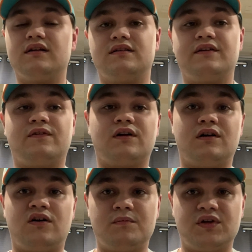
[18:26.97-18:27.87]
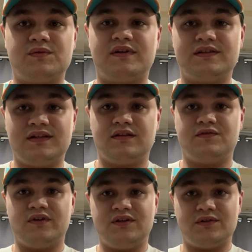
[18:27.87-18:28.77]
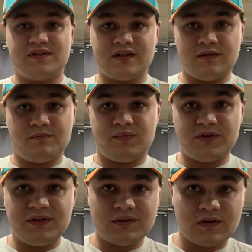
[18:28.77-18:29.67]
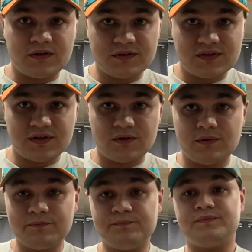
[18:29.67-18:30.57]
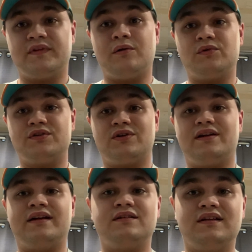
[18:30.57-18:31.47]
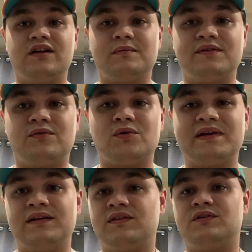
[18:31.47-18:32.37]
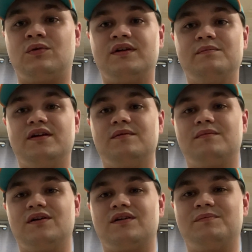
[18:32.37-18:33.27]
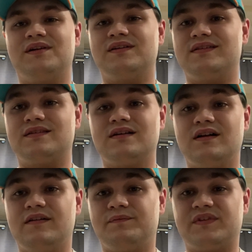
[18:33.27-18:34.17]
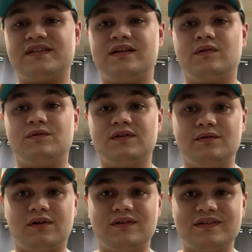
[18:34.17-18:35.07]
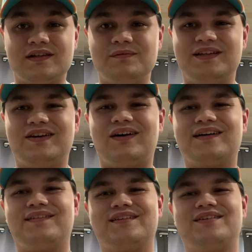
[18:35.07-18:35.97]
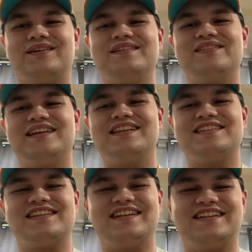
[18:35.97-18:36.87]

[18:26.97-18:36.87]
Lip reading: different combos, but I see this video is getting pretty long, so I'm going to try and end it here before we hit the 20-minute mark, because does anyone really want to listen to me talk for 20 minutes?